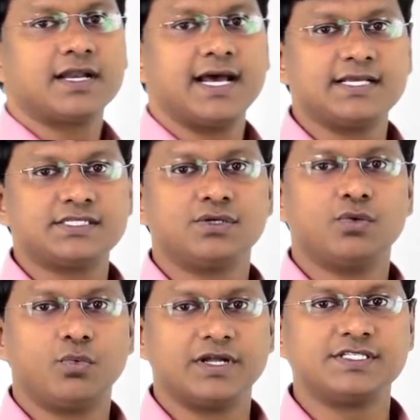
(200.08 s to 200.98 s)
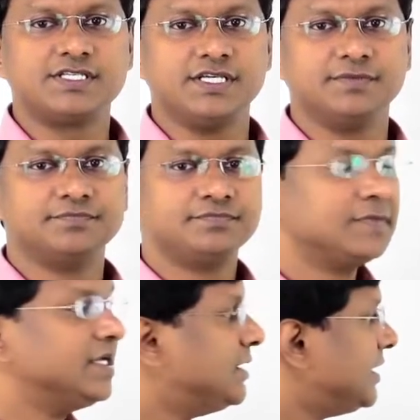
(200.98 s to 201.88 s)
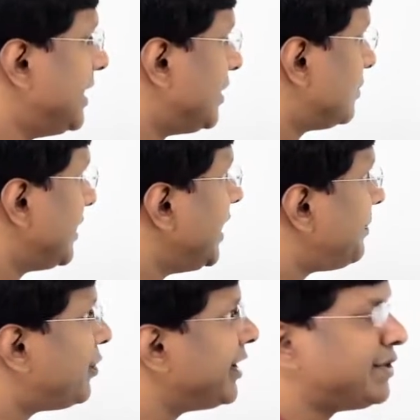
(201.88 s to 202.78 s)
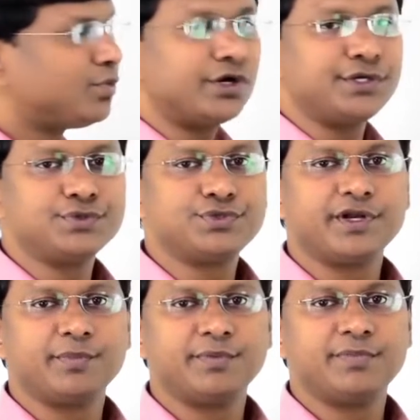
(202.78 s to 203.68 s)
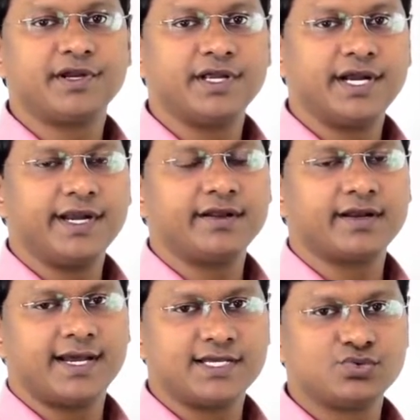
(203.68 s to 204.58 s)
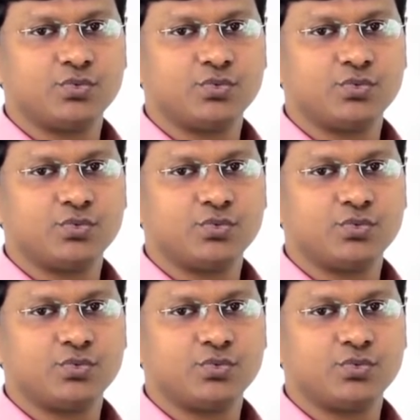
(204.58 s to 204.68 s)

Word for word: class 1C. Now a point what you should remember regarding class